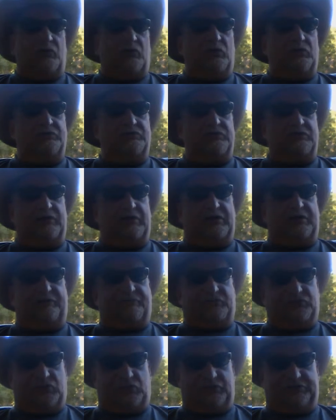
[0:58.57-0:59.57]
want you to
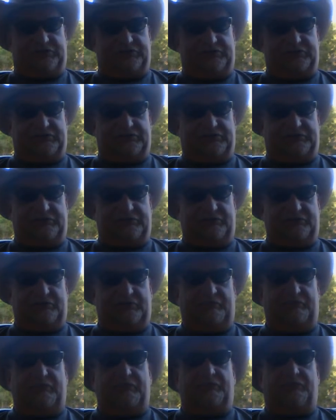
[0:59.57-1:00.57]
have choices
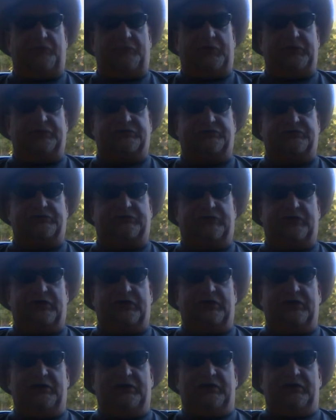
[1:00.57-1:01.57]
of information.
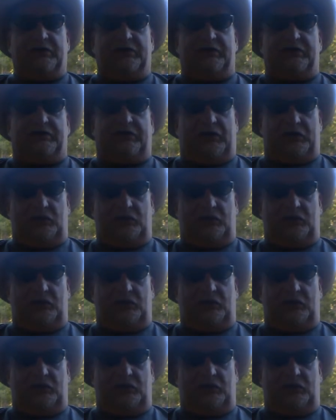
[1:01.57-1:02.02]
They